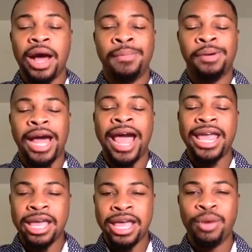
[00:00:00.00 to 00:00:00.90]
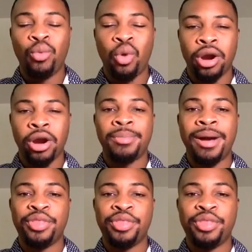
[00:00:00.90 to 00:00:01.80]
but I am worried
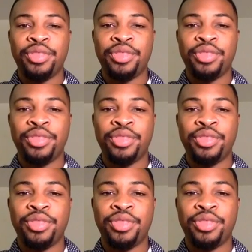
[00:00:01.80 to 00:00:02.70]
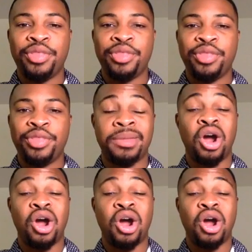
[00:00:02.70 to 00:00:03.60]
about them playing a Baltimore Ravens team that
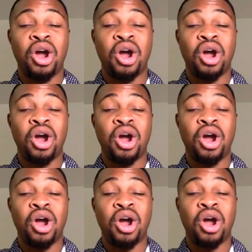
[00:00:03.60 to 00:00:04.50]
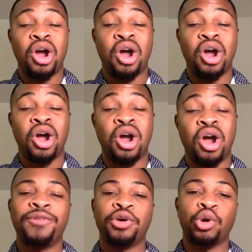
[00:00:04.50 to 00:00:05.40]
already beat them, and they've got to
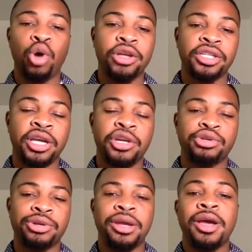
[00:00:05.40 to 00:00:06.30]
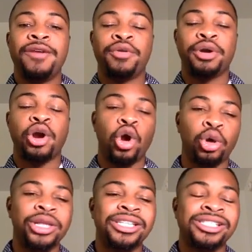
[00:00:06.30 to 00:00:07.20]
travel cross country for an
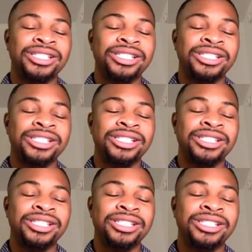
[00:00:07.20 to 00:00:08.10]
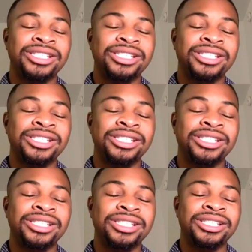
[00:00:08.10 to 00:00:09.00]
early Sunday game. It would be 10
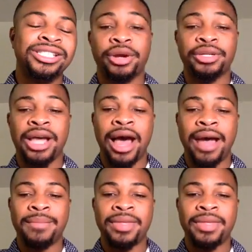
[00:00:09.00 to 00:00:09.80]
o'clock their time.